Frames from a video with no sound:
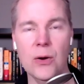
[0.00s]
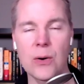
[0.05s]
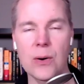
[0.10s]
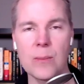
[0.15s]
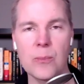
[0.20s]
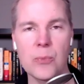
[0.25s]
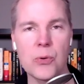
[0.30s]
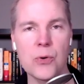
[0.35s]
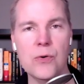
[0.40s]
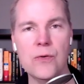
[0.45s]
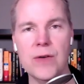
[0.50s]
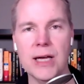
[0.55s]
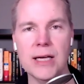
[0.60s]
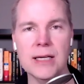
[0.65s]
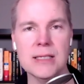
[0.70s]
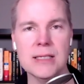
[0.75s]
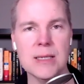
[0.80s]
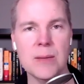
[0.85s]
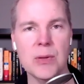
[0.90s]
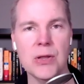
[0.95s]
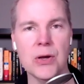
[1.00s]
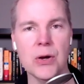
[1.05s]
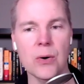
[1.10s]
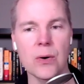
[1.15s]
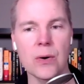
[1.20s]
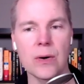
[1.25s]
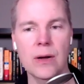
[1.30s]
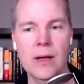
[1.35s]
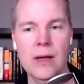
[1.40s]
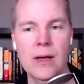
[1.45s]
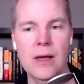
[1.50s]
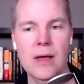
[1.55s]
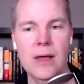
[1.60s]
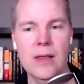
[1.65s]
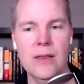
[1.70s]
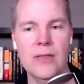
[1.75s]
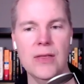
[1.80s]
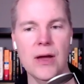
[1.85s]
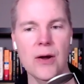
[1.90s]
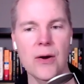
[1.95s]
They're improving some of
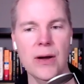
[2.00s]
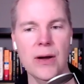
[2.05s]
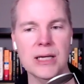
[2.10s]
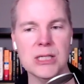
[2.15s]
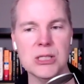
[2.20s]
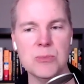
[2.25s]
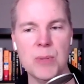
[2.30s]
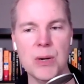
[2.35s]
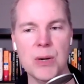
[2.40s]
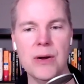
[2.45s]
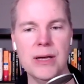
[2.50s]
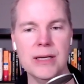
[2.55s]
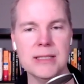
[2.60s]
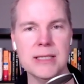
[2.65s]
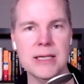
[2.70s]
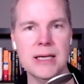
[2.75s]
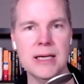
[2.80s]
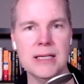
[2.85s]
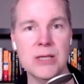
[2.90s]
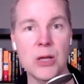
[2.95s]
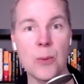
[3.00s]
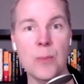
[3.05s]
their experiences.